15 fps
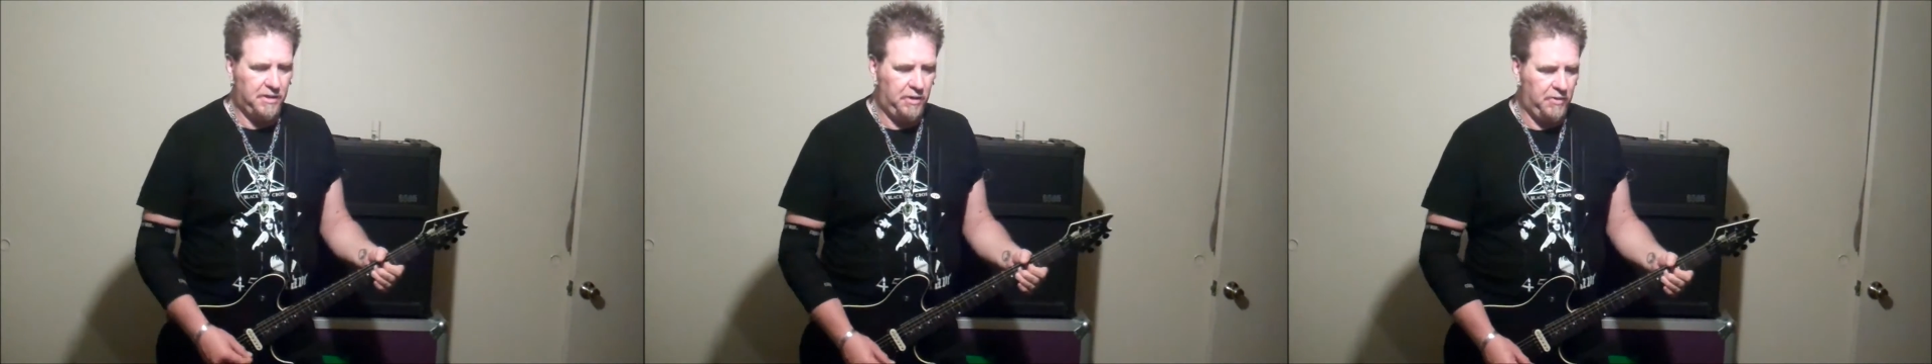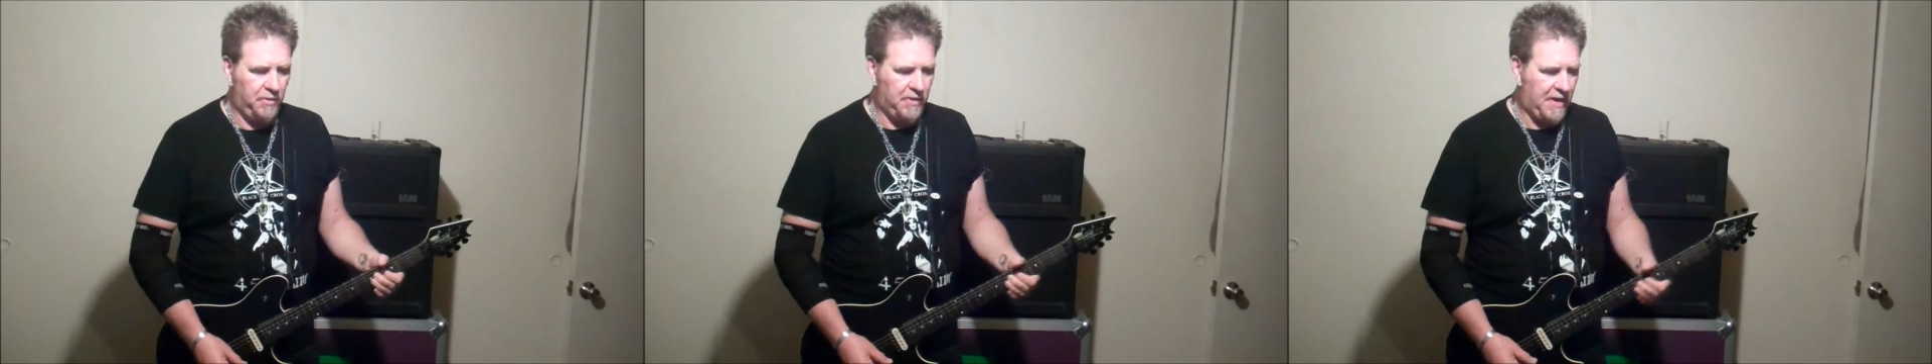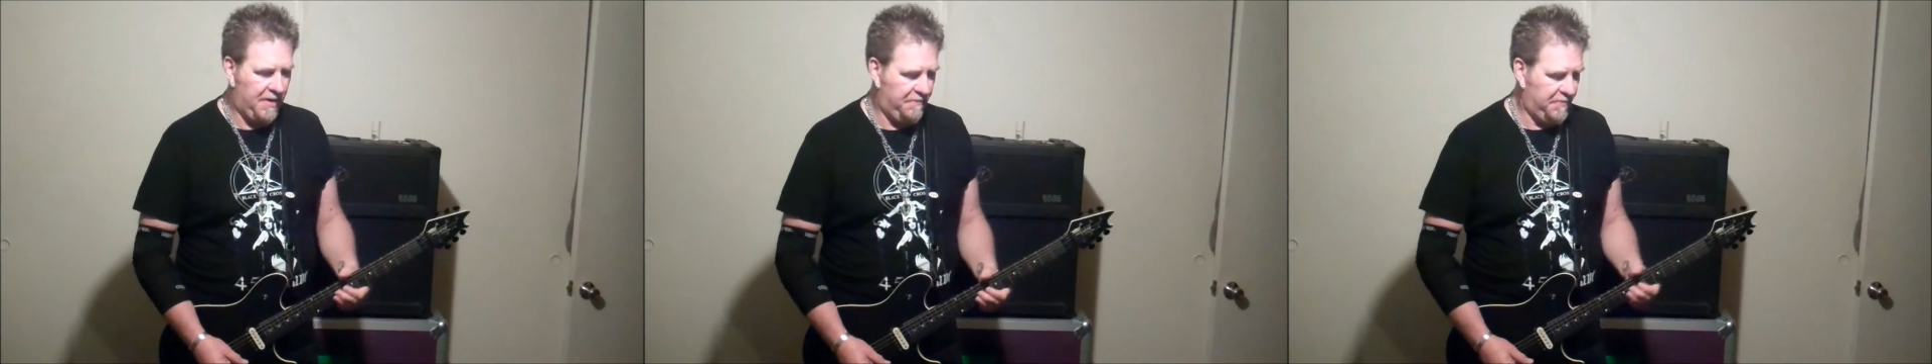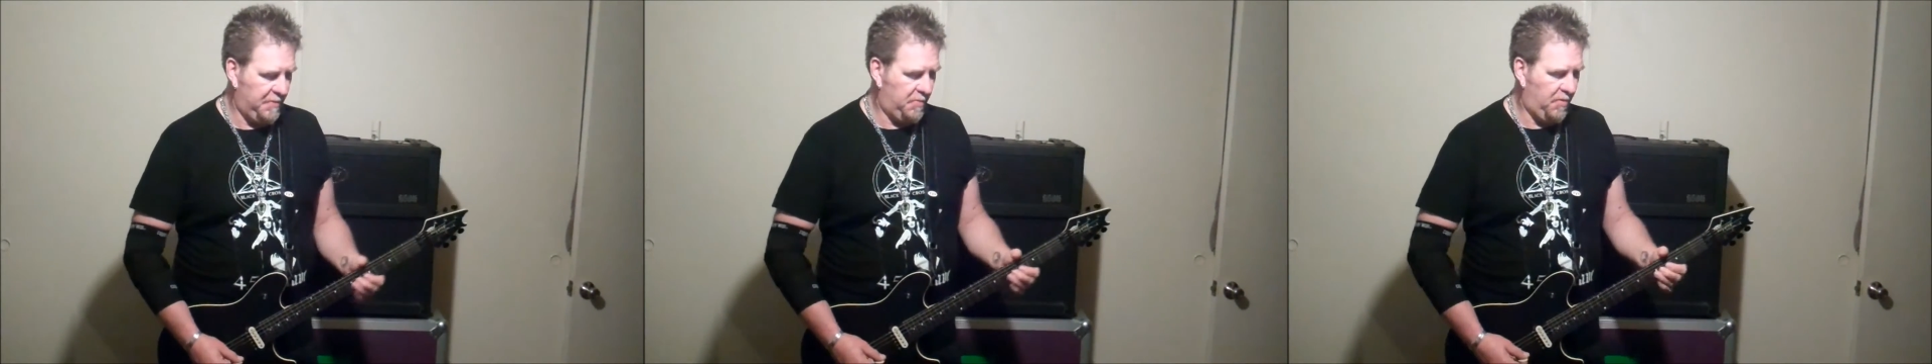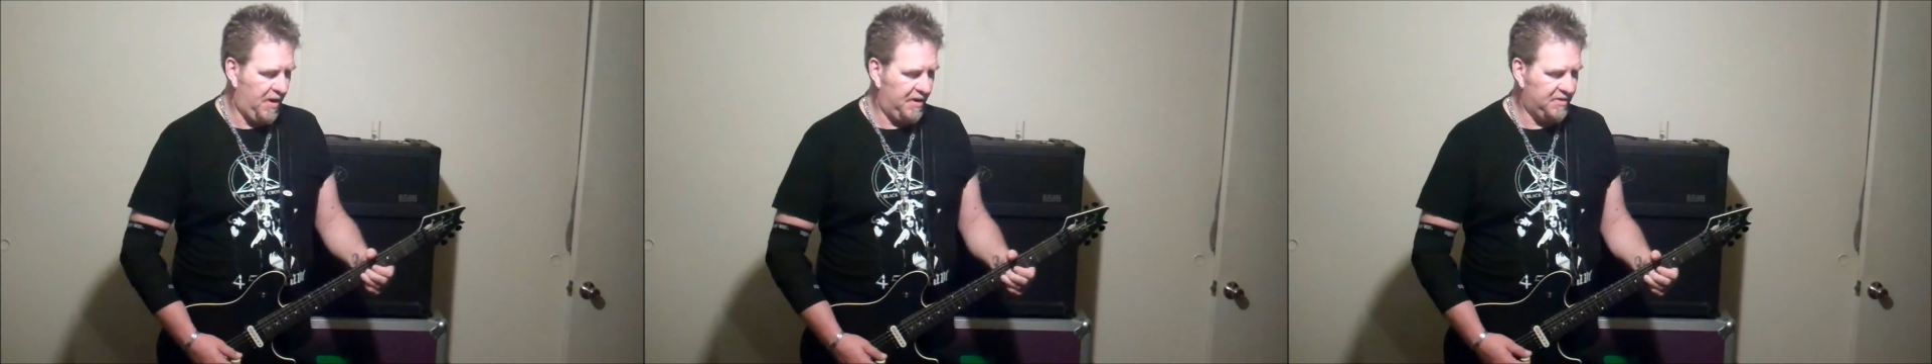you have to
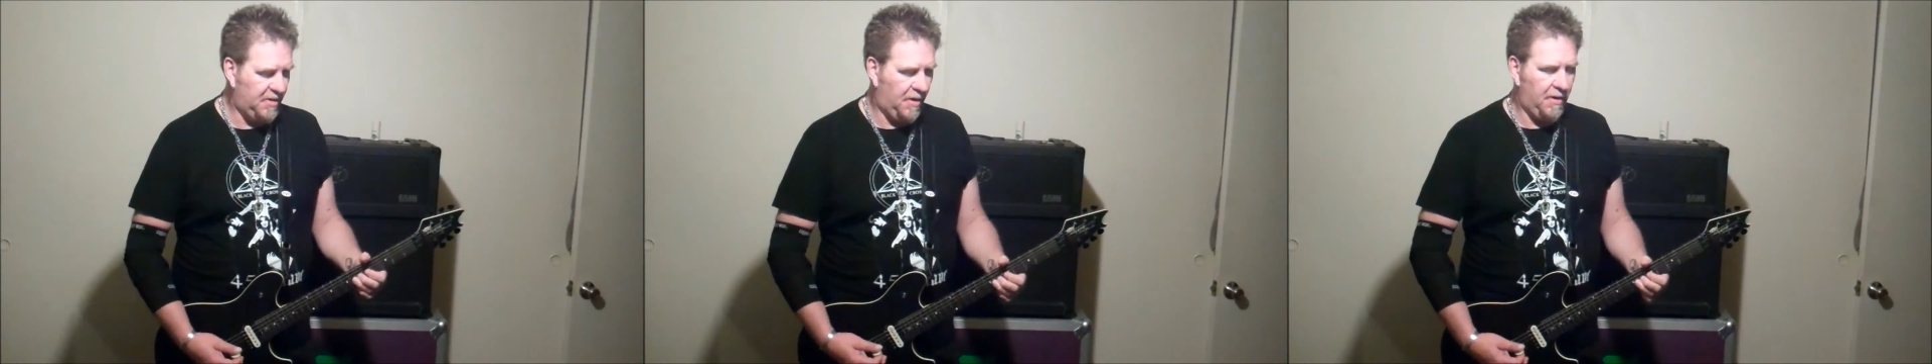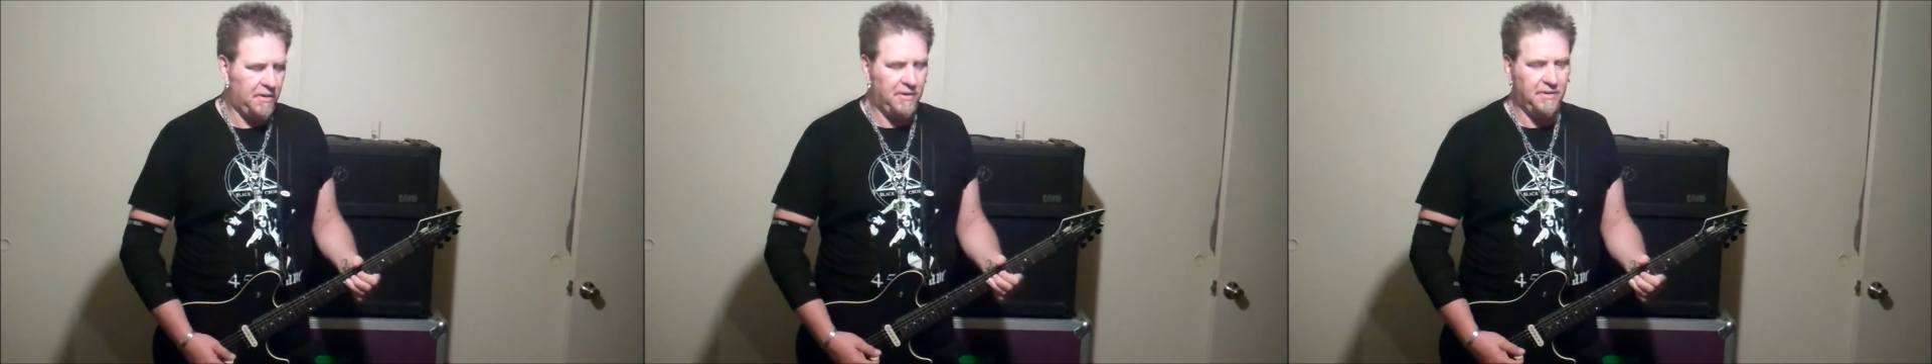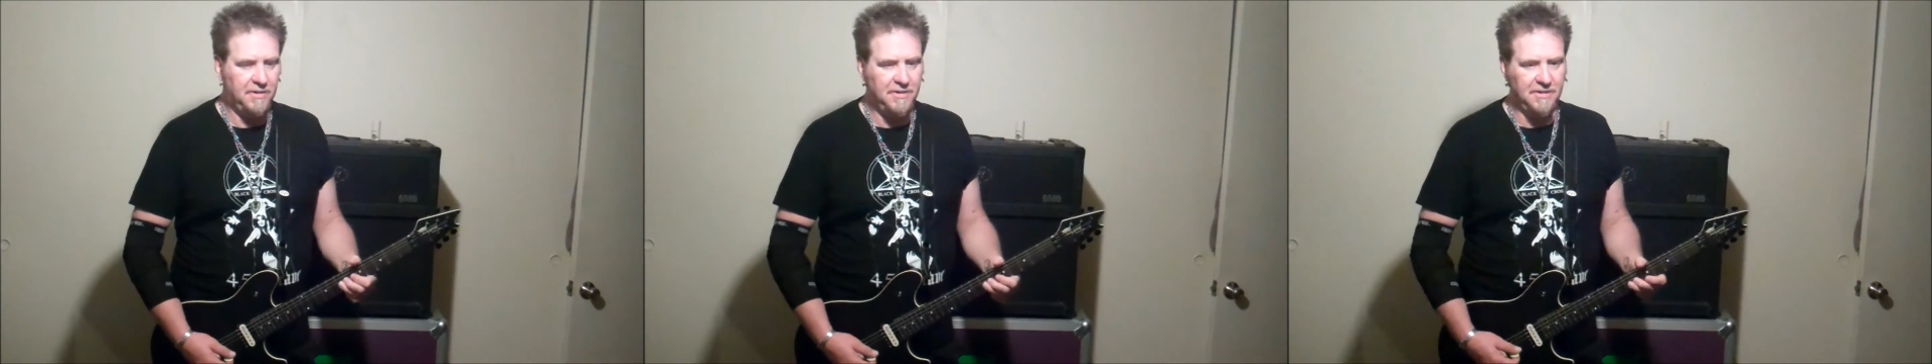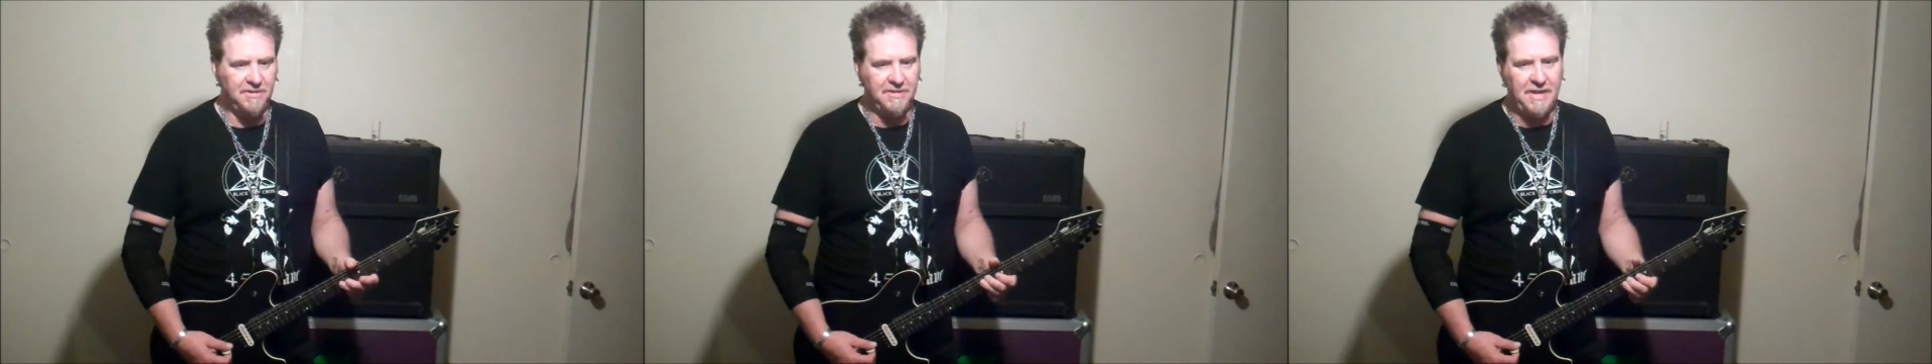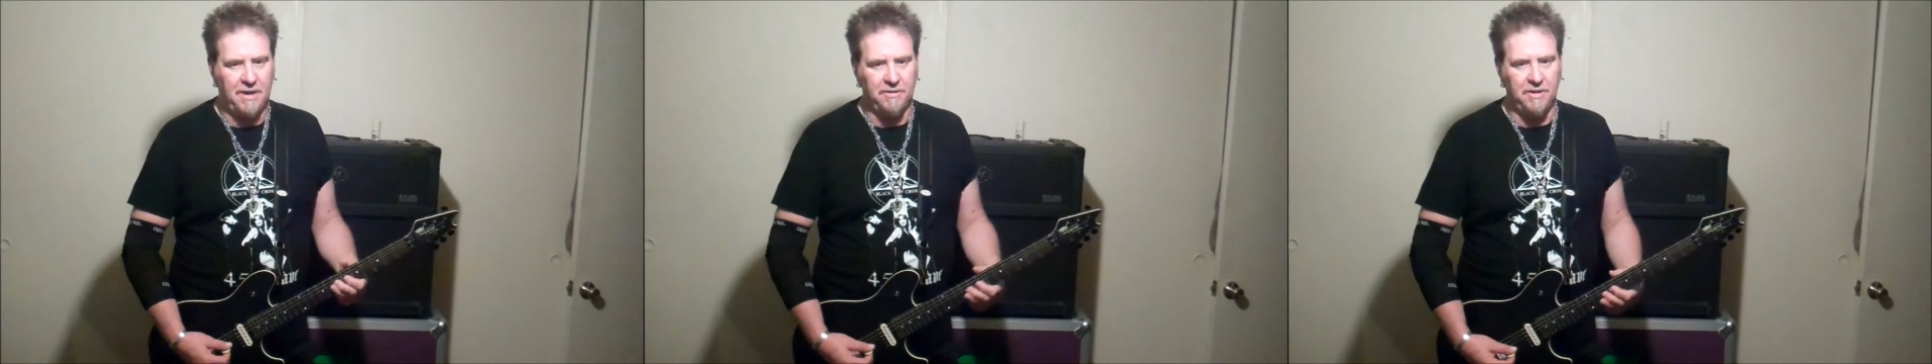press harder to
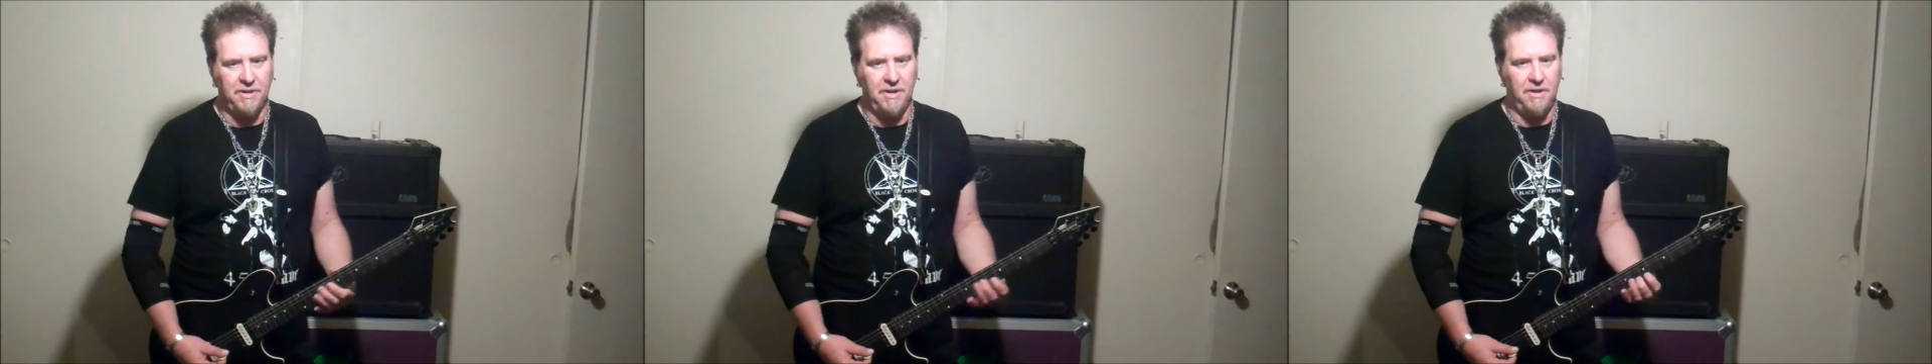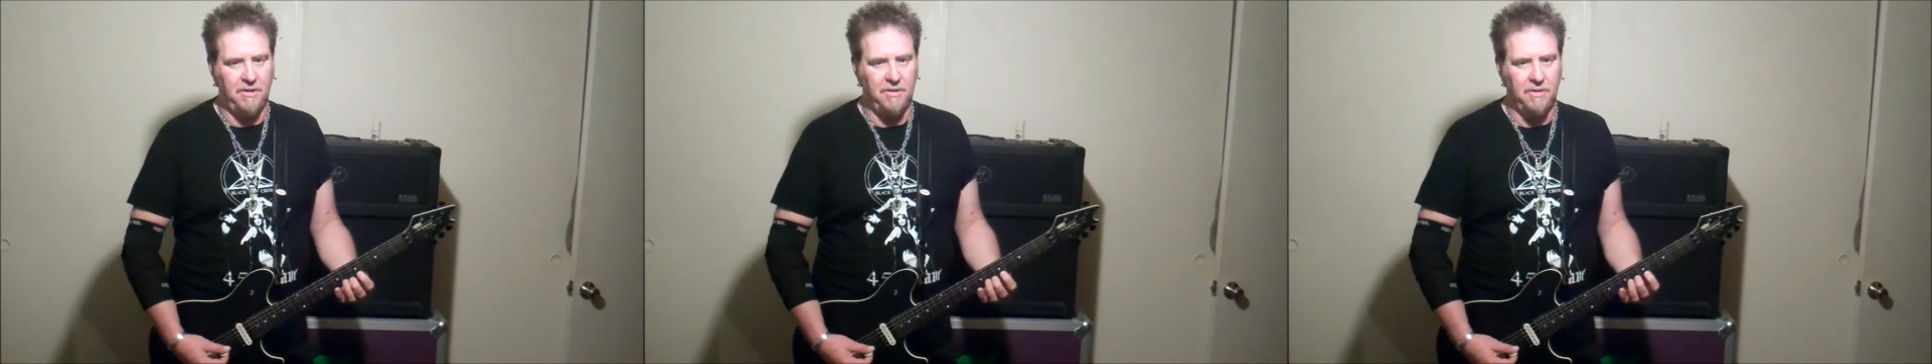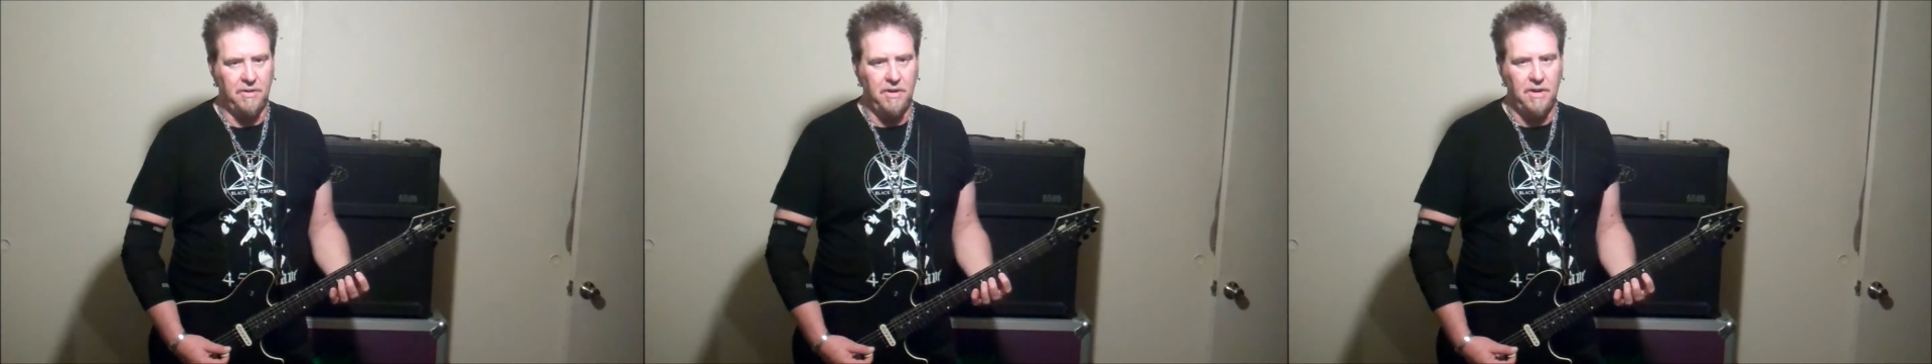sound the note.